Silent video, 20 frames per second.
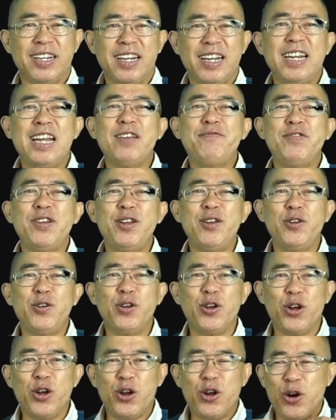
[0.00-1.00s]
If
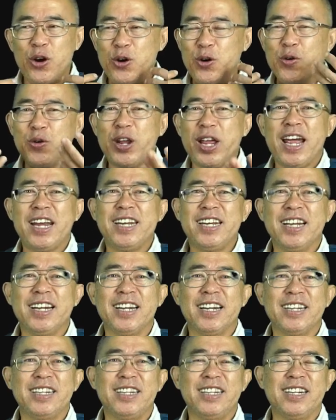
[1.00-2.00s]
we look at
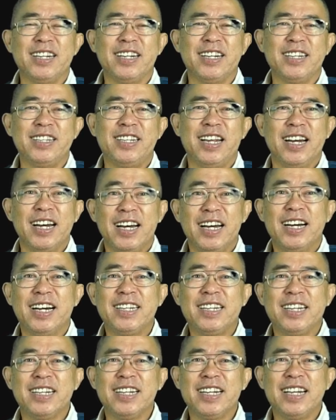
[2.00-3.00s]
the, the, the
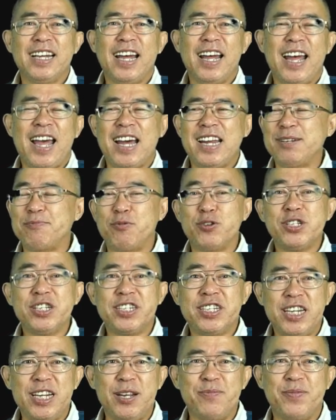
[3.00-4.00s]
earth, at the
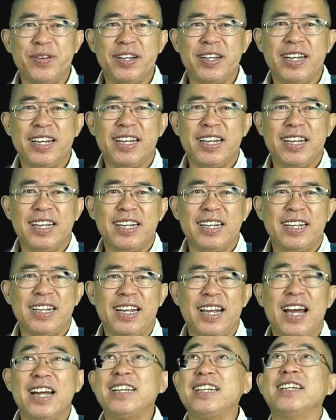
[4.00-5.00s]
positive,
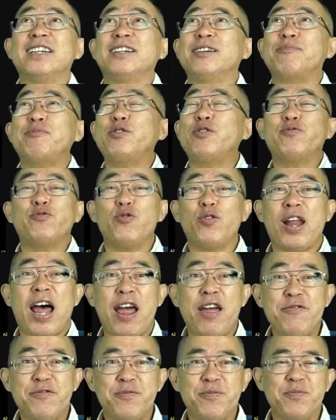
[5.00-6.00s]
at the beautiful
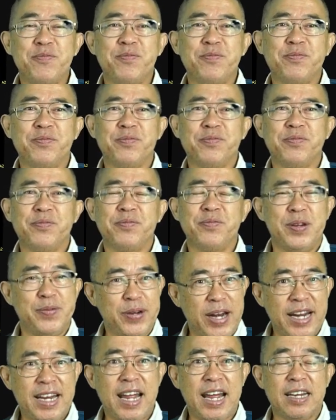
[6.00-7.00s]
life,
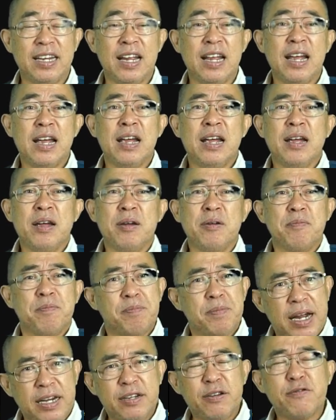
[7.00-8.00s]
maybe like that.
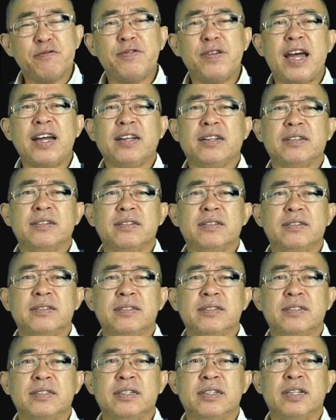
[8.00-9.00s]
But the fact
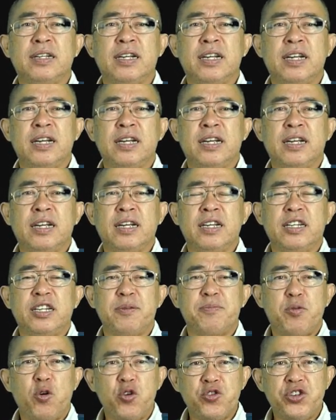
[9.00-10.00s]

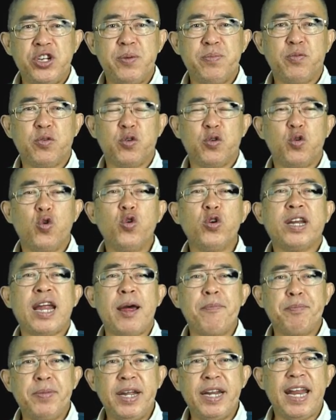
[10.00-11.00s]
the poor ship could
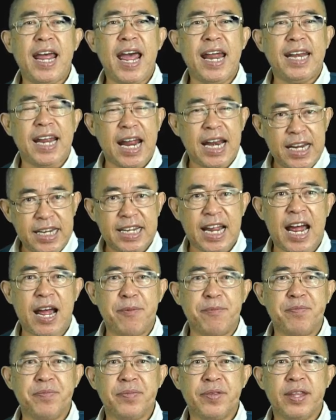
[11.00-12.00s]
happen at any
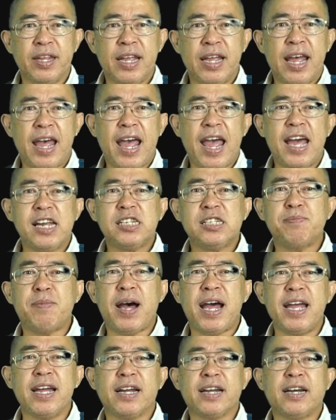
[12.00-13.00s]
time, as
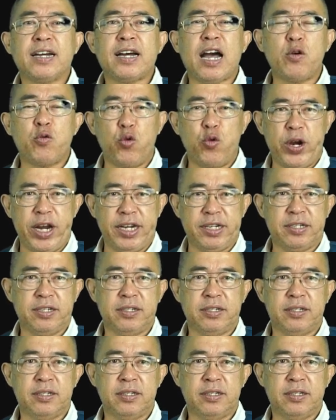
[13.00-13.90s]
my calculate.